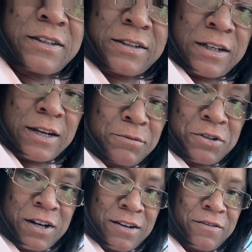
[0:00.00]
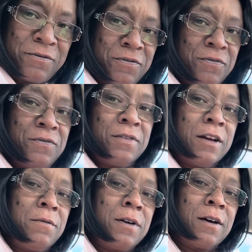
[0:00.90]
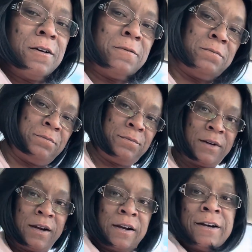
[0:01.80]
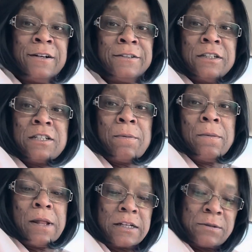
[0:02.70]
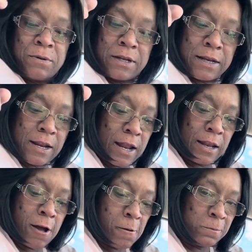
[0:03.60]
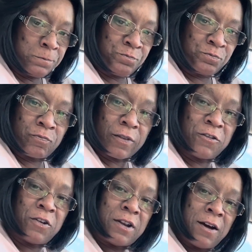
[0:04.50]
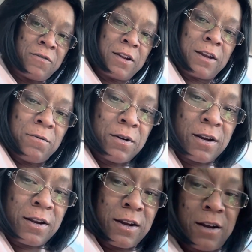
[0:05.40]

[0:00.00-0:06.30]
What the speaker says: see. I'm trying to... There we go. Some people like to spend that day alone. So now I'm going to get ready and get